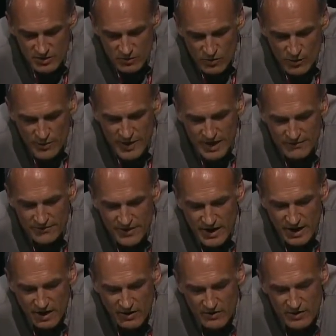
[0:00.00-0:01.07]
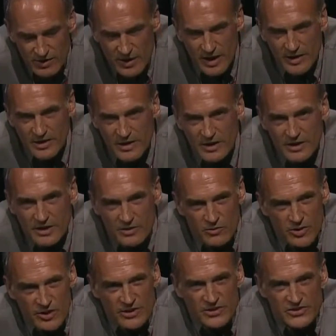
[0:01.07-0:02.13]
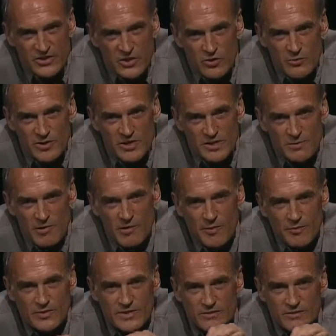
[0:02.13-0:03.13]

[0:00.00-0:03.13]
What we have now, and you know, in this human experiment with